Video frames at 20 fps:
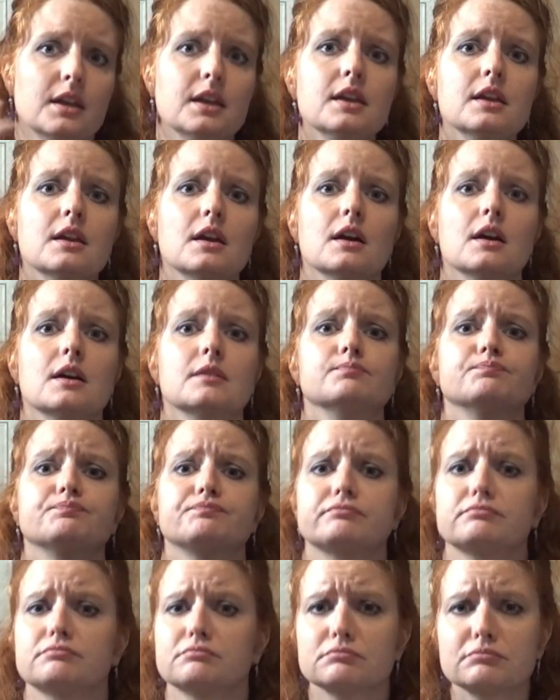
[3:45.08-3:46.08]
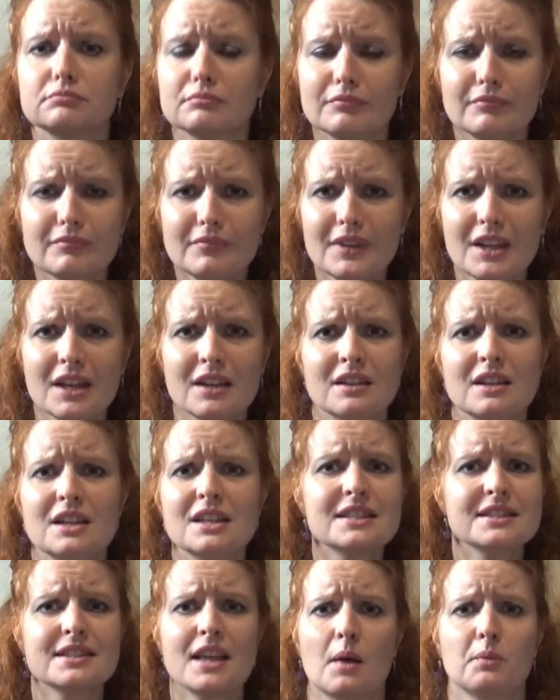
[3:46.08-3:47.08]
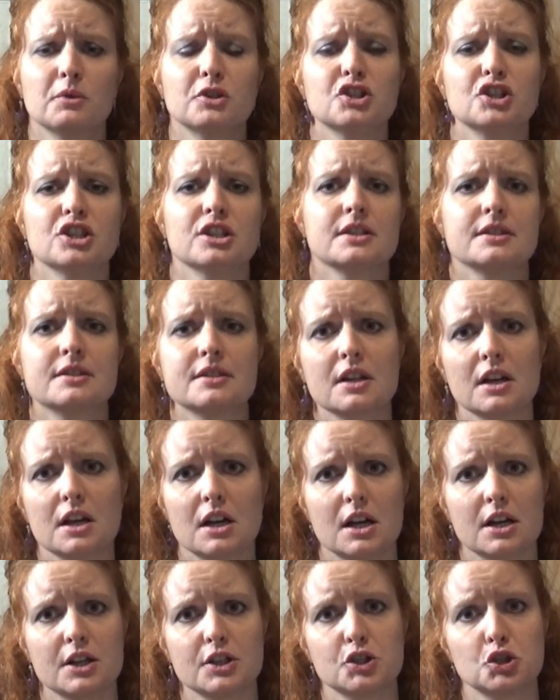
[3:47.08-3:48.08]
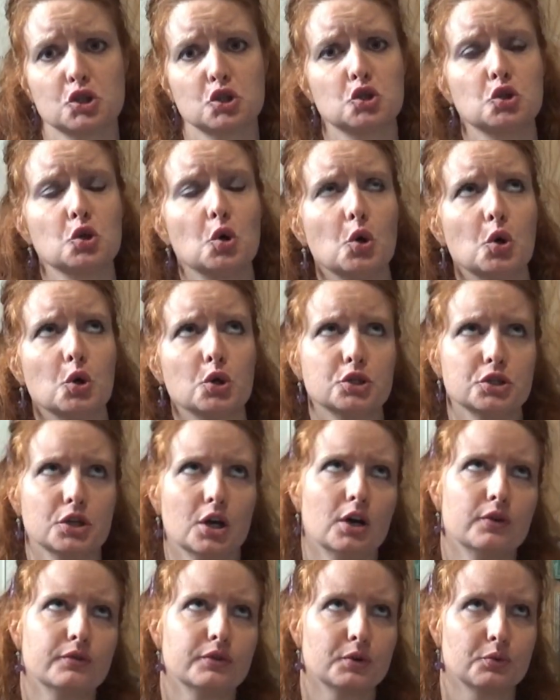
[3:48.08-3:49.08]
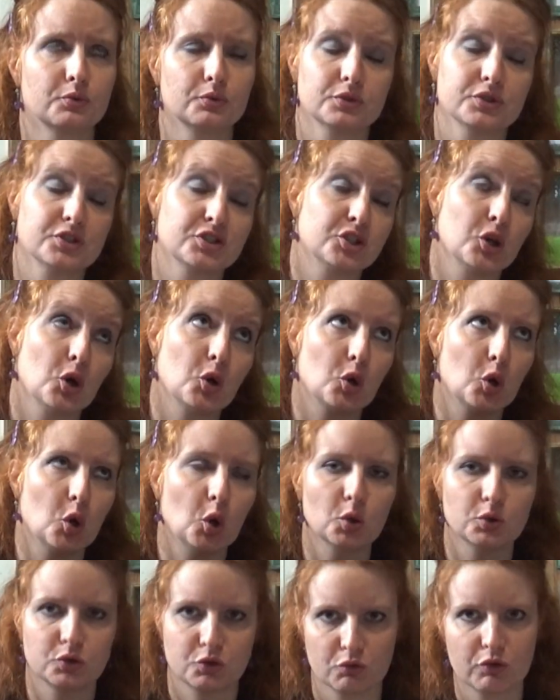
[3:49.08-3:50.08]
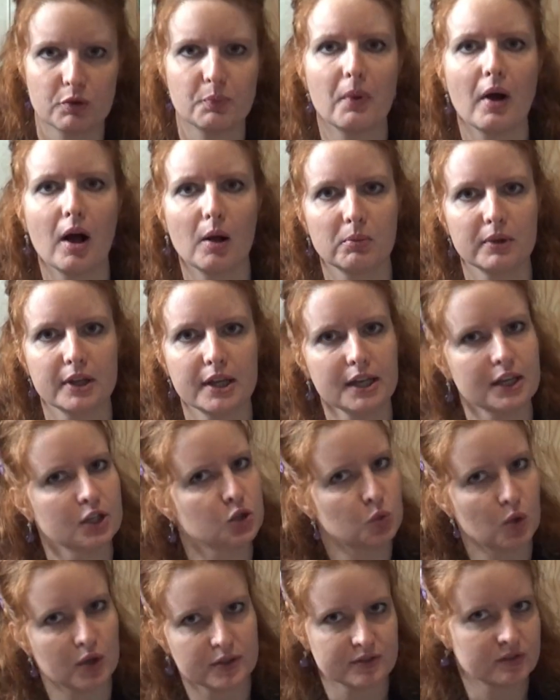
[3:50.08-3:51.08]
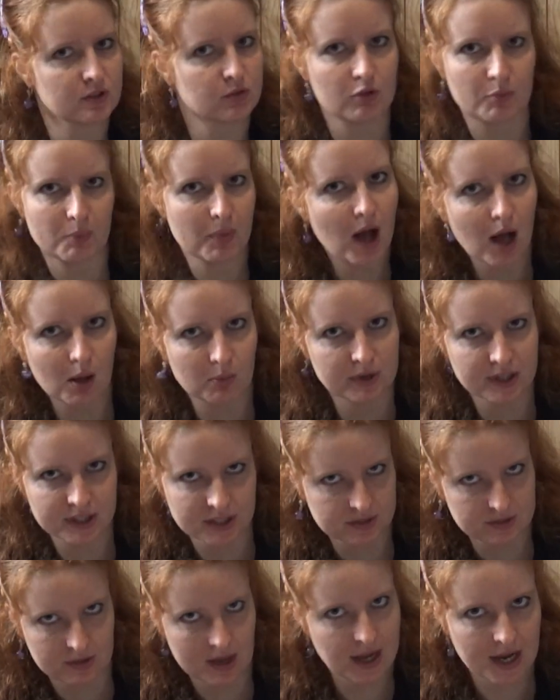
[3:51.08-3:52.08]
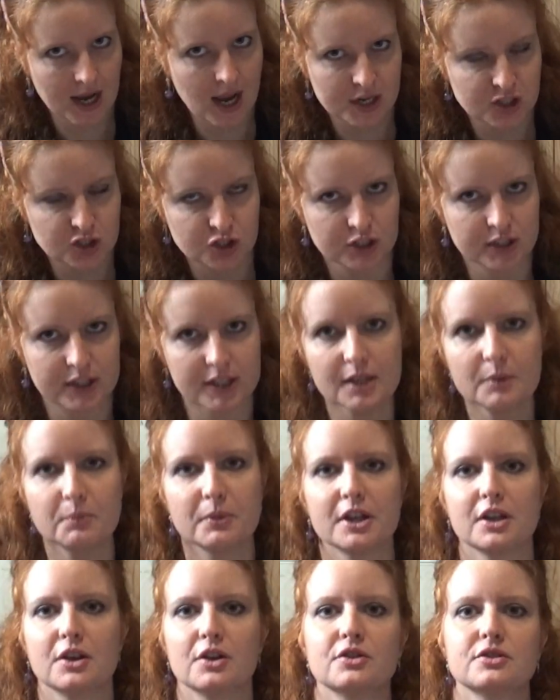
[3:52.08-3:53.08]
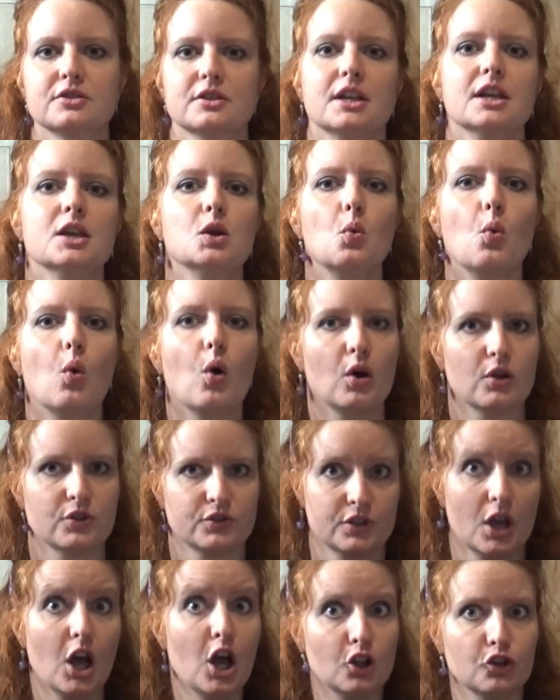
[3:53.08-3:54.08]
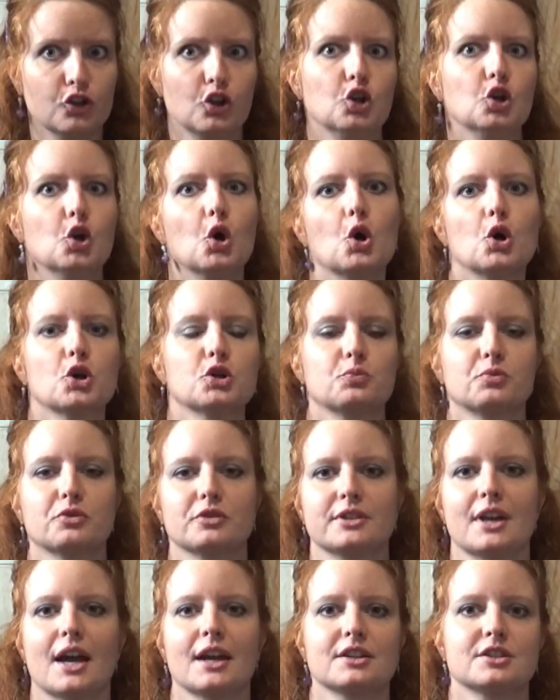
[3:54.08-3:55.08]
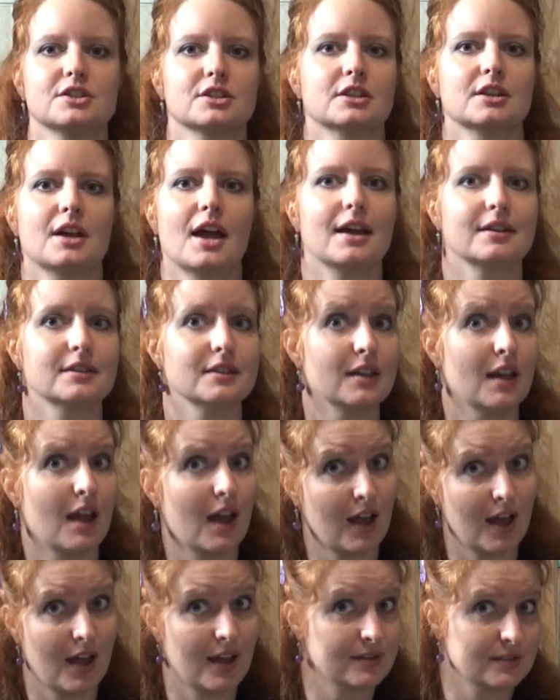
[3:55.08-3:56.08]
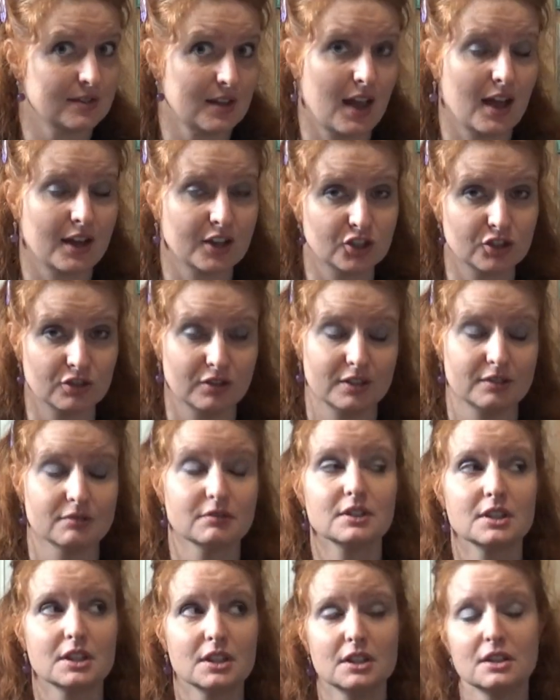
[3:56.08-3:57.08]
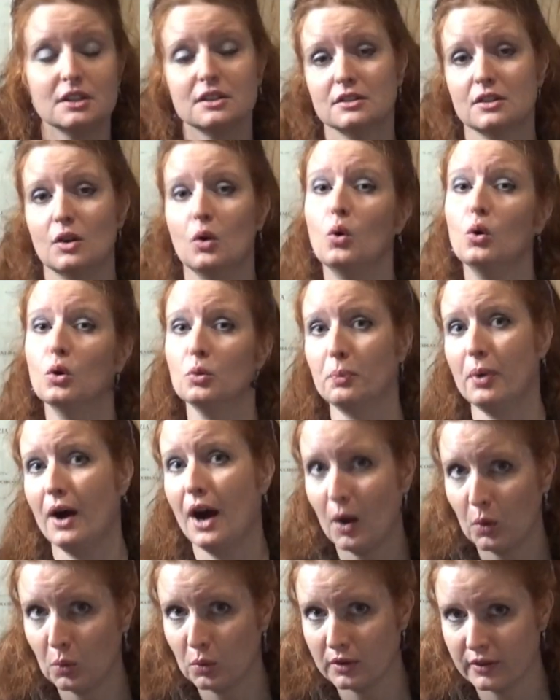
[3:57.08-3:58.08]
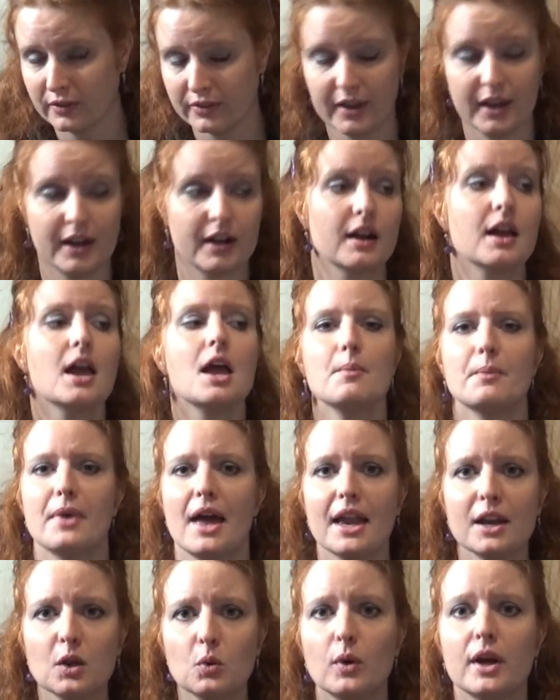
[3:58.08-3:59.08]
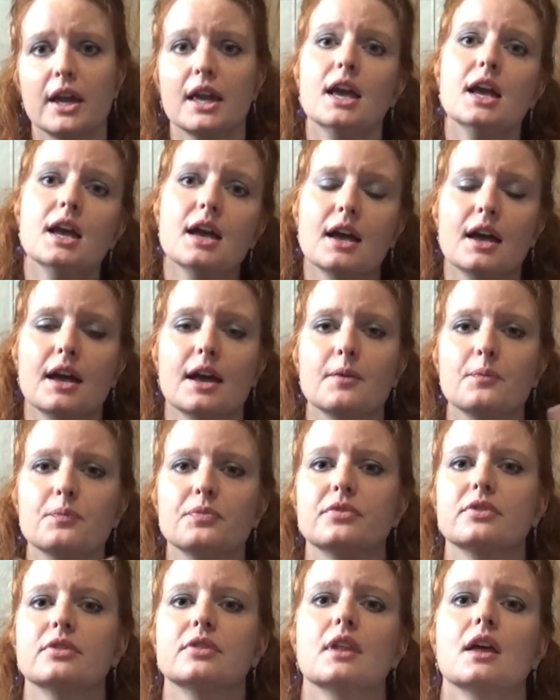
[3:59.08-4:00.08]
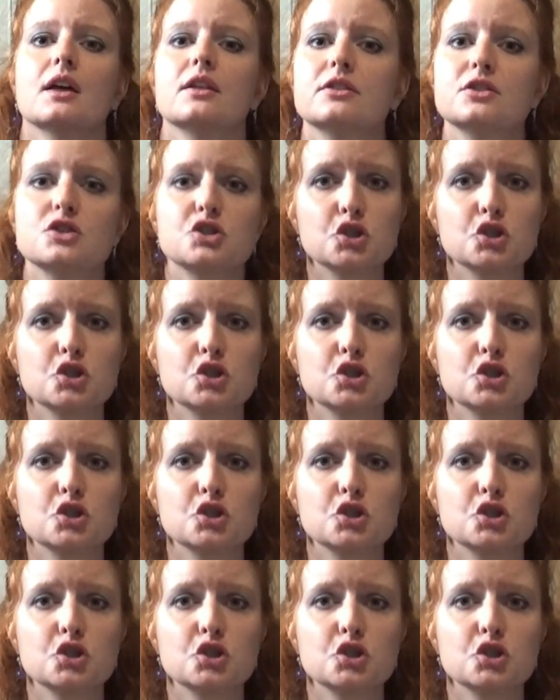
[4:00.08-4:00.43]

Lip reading: he establishes a sort of a so-called republic. It wasn't a republic actually, because he was the Lord Protector and he has actually the whole power there. But anyway, the